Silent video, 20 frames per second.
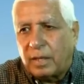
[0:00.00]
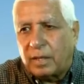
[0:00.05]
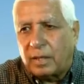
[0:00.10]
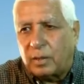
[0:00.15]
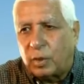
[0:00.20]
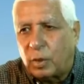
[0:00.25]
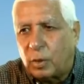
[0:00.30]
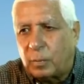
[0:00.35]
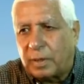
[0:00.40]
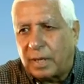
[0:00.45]

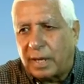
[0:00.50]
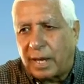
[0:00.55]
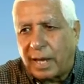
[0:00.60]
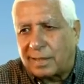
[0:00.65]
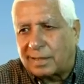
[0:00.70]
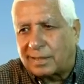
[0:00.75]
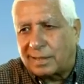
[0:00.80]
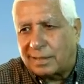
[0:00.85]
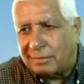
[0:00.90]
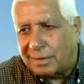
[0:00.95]
human
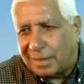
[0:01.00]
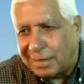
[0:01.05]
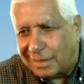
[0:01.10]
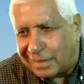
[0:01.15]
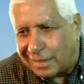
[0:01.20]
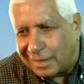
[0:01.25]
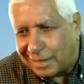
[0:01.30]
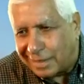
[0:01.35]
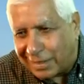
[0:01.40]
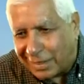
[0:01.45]

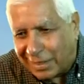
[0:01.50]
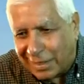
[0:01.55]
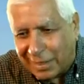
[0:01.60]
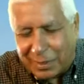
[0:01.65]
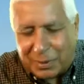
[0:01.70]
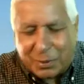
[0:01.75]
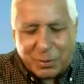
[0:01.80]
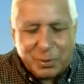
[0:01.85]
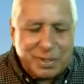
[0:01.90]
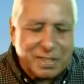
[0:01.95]
activity
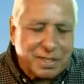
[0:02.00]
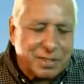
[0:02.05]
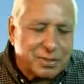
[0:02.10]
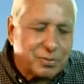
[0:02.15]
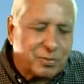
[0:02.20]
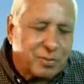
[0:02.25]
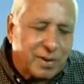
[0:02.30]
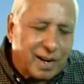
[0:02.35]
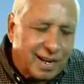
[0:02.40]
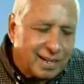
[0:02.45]
to
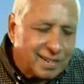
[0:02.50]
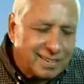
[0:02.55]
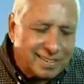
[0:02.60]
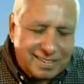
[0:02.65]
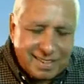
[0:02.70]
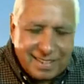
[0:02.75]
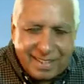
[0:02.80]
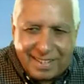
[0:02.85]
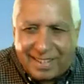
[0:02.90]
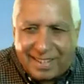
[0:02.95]
these floods.